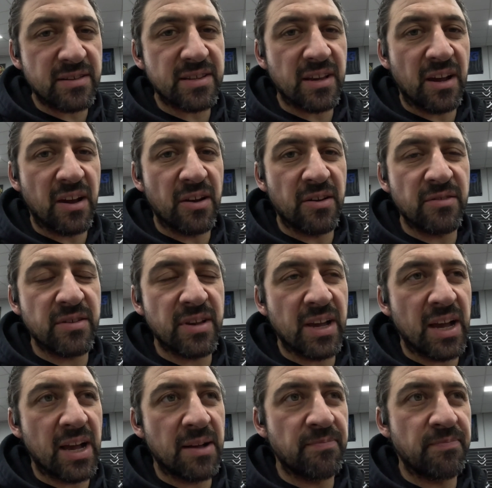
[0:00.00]
So
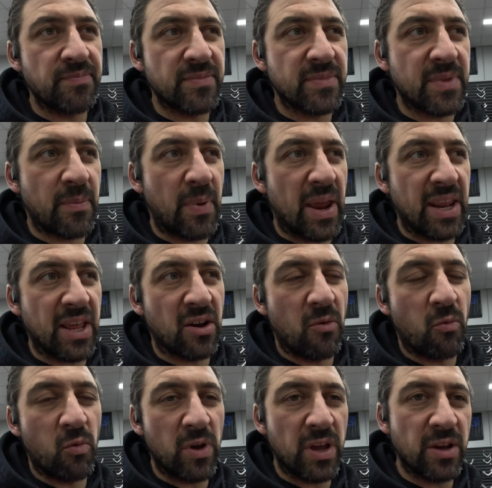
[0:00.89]
depending
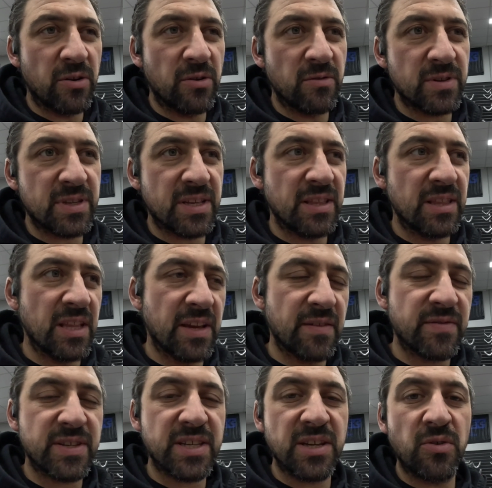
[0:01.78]
on wheels and
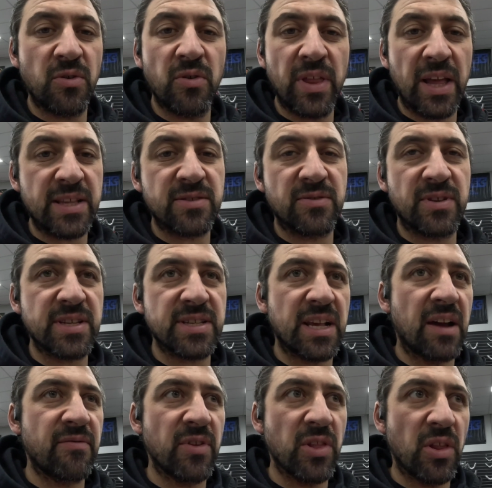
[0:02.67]
lifts and all that sort of
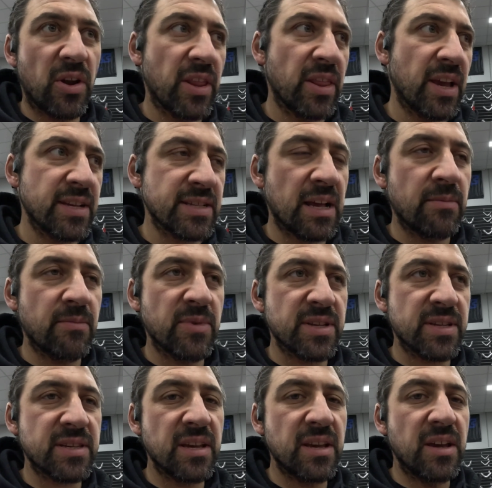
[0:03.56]
stuff, a lot of those
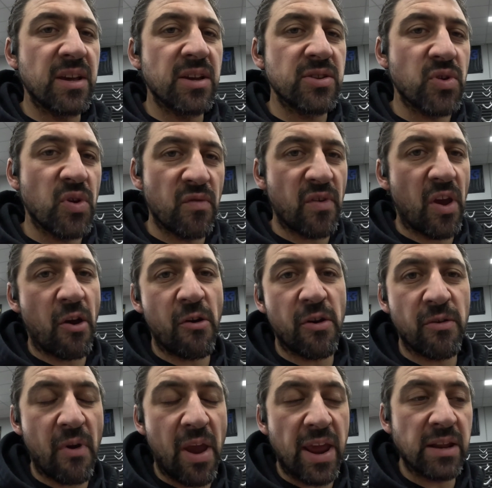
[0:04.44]
numbers do
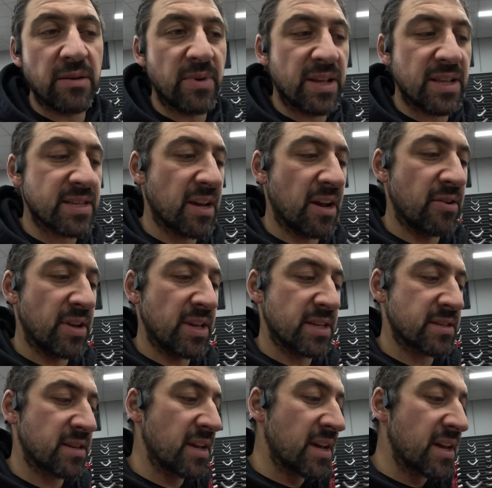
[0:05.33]
vary around a bit. So it
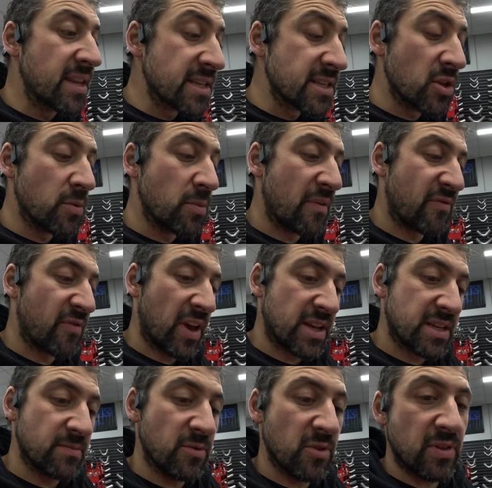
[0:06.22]
is a little bit
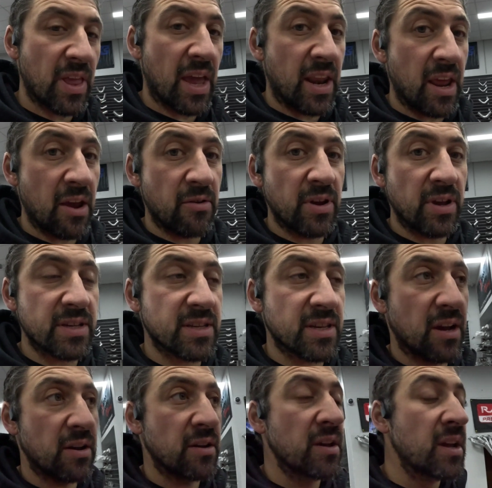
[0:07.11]
flexible in that area.
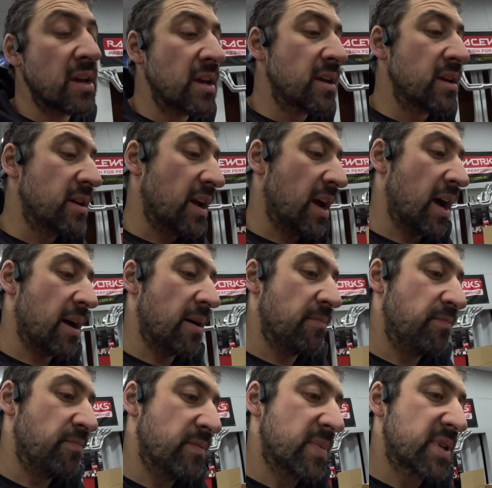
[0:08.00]
So
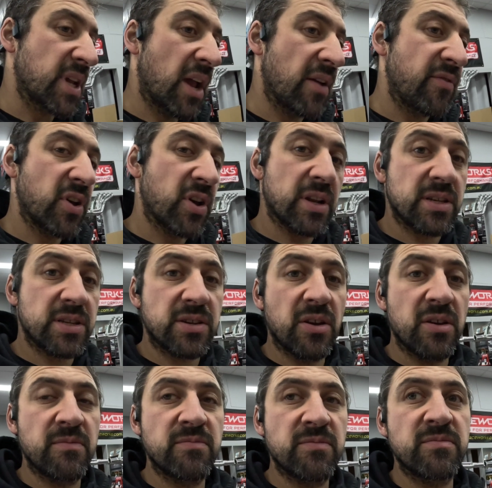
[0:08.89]
so if you've got a
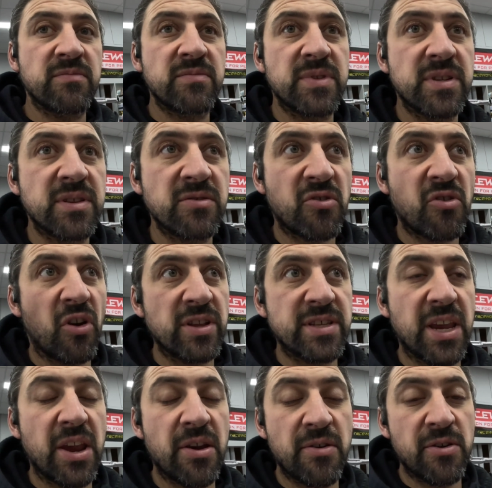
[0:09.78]
certain
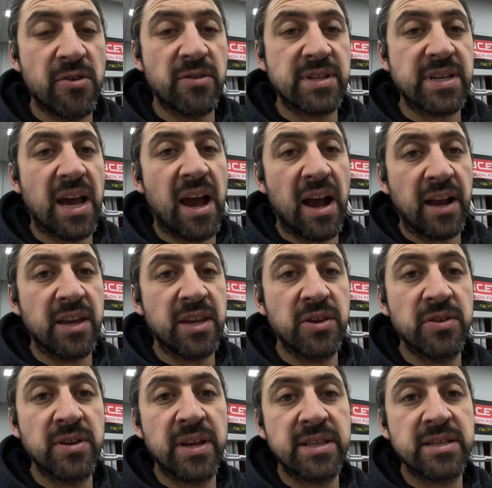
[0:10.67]
criteria or target
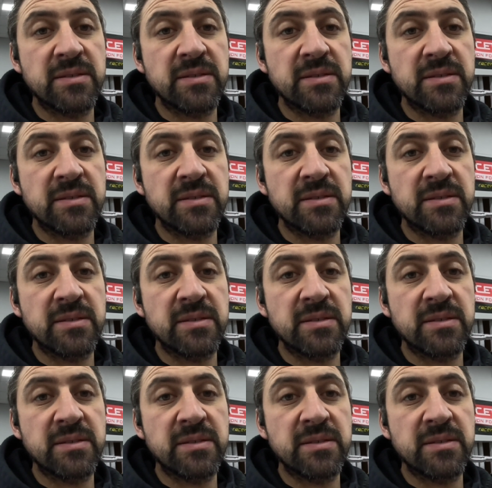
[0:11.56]
you need